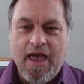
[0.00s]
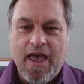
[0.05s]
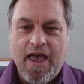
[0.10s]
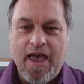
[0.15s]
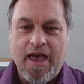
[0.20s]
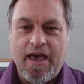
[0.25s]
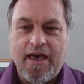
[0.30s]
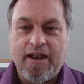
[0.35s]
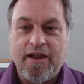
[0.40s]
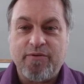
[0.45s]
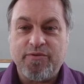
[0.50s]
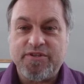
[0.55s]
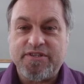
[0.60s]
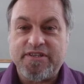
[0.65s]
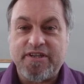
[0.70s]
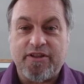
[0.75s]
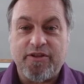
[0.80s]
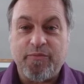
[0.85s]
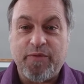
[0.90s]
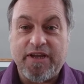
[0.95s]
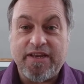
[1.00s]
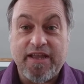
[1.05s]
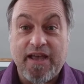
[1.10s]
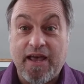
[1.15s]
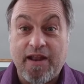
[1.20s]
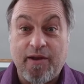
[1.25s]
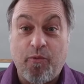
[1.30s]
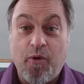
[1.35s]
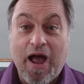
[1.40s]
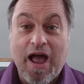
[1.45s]
and I was telling my
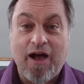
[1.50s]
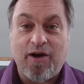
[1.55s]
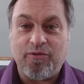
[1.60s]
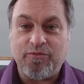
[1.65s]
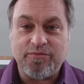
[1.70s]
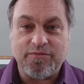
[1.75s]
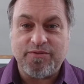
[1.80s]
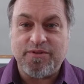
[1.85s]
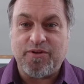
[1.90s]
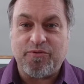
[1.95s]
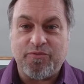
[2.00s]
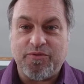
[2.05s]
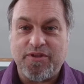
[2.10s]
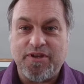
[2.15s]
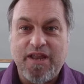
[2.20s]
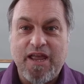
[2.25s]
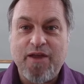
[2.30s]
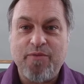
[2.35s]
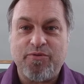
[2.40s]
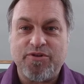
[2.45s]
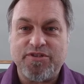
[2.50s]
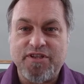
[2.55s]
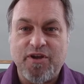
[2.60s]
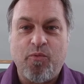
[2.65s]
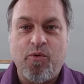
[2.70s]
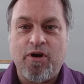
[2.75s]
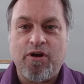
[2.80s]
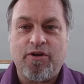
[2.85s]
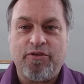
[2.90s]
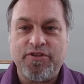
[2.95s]
dad, "Wow, the neighbors, they
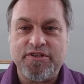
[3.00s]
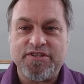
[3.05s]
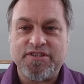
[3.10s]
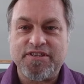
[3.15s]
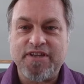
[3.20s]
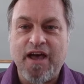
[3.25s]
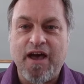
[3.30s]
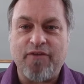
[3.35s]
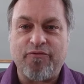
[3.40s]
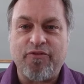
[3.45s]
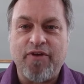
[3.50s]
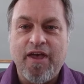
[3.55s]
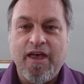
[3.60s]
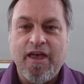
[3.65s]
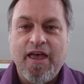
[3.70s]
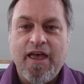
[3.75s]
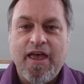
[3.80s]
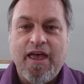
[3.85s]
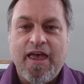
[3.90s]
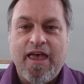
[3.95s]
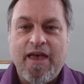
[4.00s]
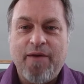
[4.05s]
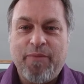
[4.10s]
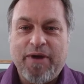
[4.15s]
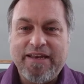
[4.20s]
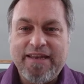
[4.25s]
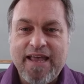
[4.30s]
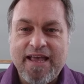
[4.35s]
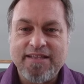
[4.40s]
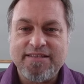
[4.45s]
won all this stuff." And
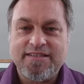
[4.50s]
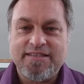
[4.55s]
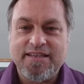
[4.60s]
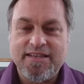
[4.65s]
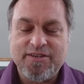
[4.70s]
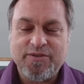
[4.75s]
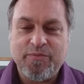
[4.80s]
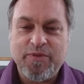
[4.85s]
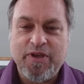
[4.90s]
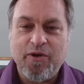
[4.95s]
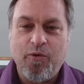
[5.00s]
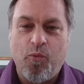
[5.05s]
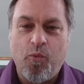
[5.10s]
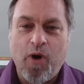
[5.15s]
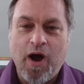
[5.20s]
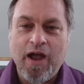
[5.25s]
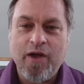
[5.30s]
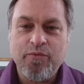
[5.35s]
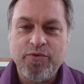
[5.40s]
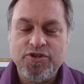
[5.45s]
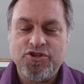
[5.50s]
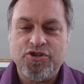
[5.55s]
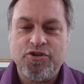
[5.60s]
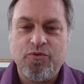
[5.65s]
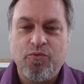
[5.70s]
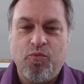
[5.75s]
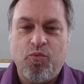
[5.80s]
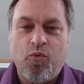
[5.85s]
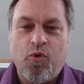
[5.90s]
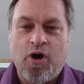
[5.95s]
my dad said to me, "Why would
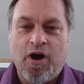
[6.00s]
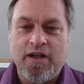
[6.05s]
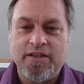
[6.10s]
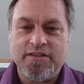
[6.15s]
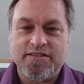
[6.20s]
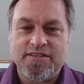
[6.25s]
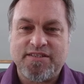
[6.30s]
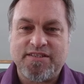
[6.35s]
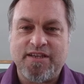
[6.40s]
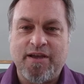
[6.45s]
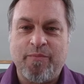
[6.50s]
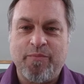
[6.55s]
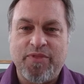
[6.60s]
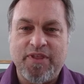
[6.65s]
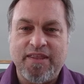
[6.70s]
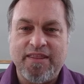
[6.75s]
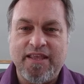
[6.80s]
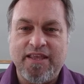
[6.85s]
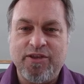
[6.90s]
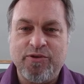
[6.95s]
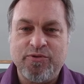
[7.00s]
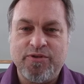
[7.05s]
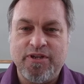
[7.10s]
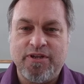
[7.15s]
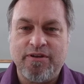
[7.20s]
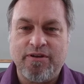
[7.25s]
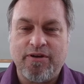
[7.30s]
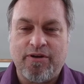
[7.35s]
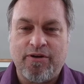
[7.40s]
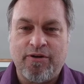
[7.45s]
you want something that you
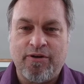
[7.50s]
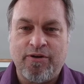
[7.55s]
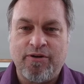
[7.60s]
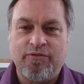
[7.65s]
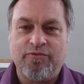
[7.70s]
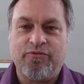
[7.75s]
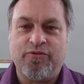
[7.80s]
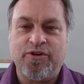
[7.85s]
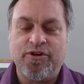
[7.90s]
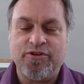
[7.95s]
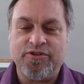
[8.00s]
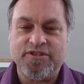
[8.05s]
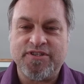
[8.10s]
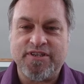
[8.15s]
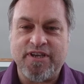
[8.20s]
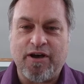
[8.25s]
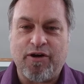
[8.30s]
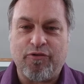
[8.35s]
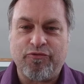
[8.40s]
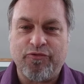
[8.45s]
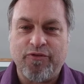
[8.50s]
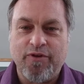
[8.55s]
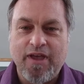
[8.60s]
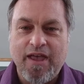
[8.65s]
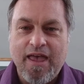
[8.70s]
didn't earn for yourself?"